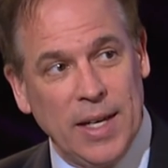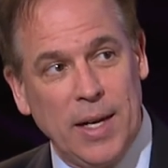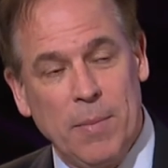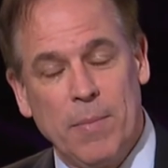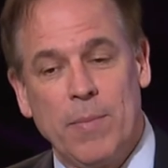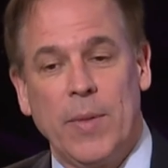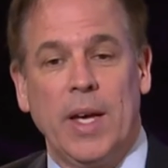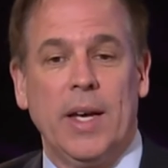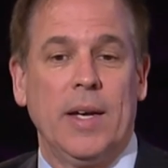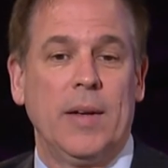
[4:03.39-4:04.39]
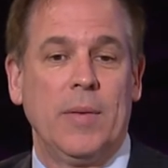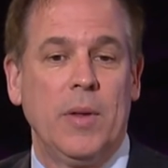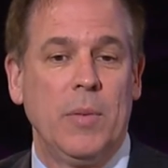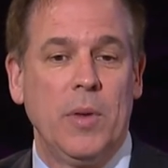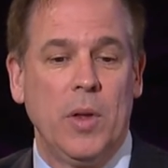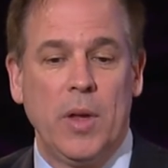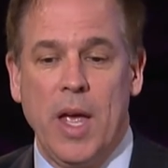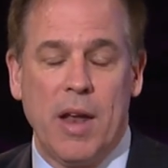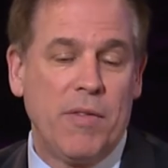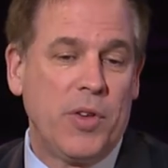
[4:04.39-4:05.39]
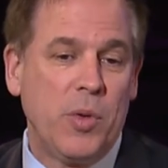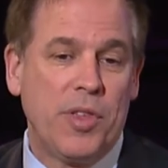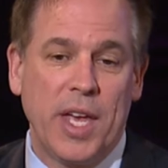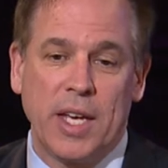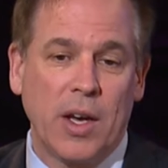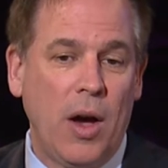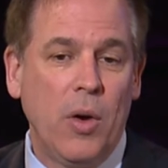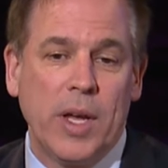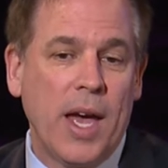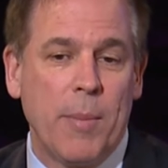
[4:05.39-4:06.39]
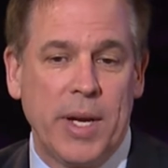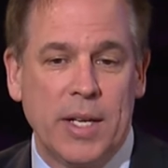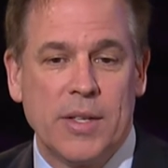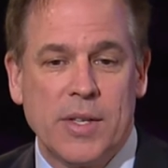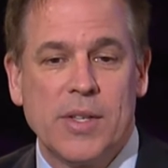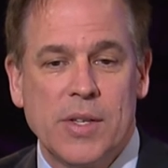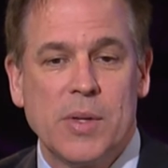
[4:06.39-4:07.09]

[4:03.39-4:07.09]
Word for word: um, uh, right, then it just yeah, builds if you from think, there. Generally. Oh yeah, I mean this mm-hmm.